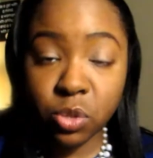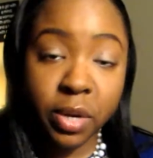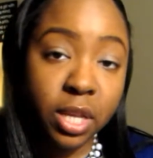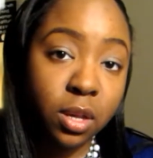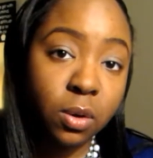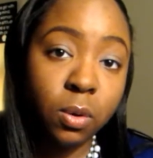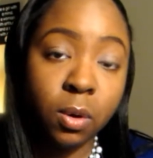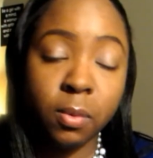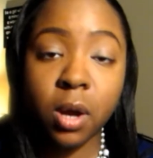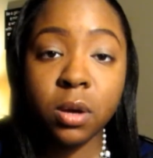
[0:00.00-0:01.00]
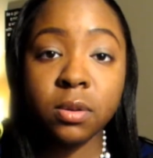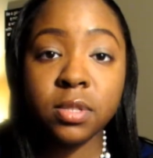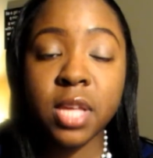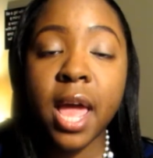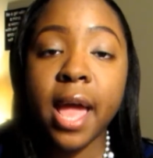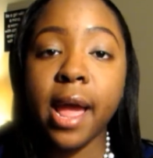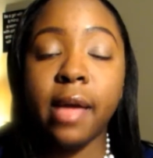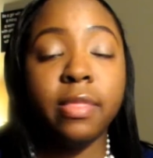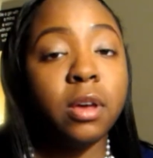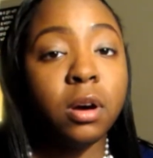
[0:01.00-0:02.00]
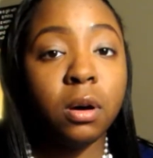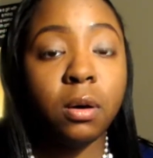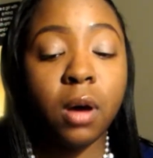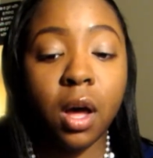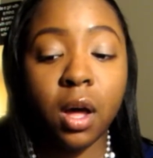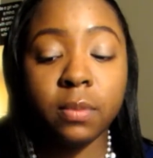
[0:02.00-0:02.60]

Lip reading: between the cornrows, and they'll